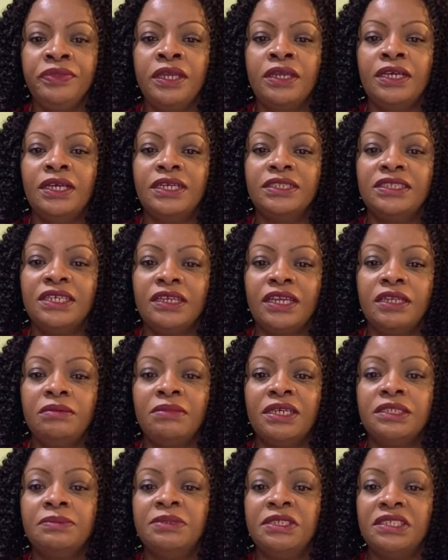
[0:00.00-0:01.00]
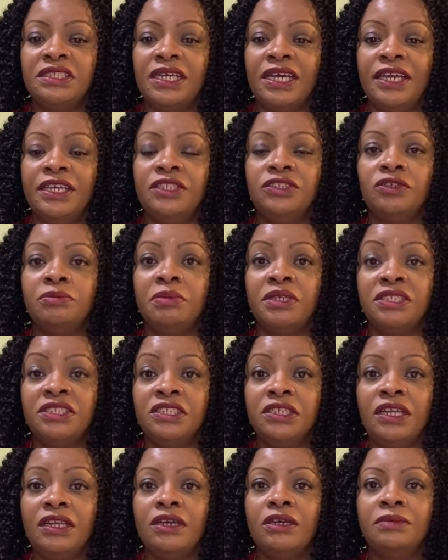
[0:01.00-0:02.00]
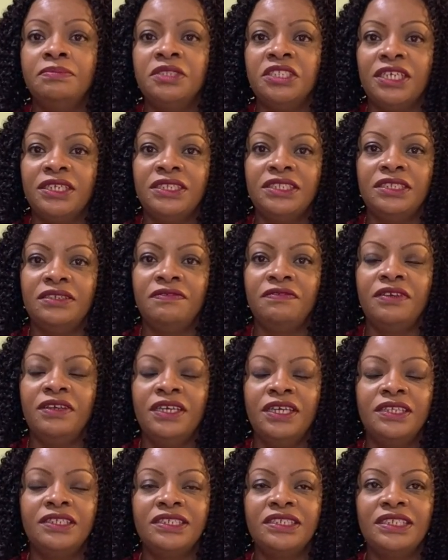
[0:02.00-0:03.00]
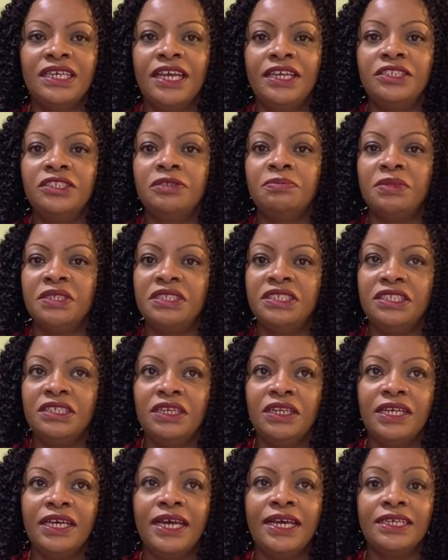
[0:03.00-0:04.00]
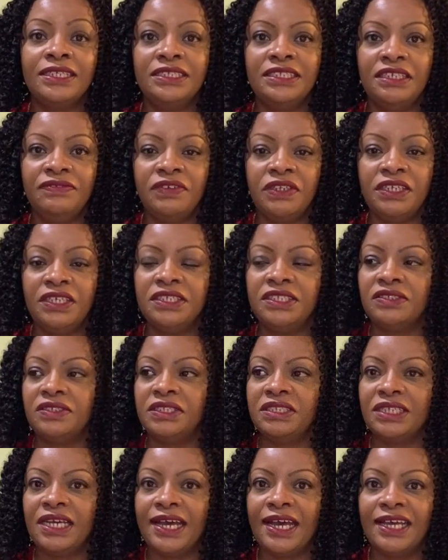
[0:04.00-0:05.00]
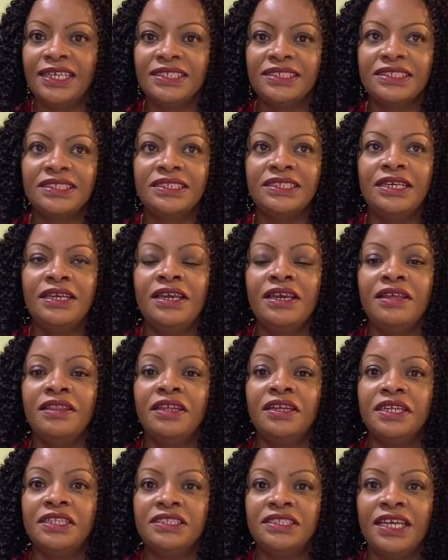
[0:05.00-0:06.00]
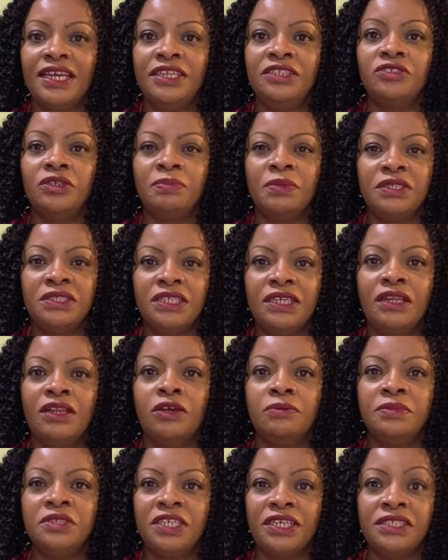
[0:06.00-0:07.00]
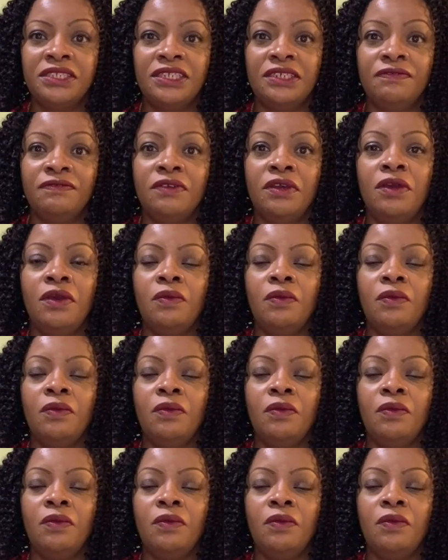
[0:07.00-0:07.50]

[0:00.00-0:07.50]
a target must be tied to a particular objective. It's tied to particular activities or tasks that are tied to a particular objective.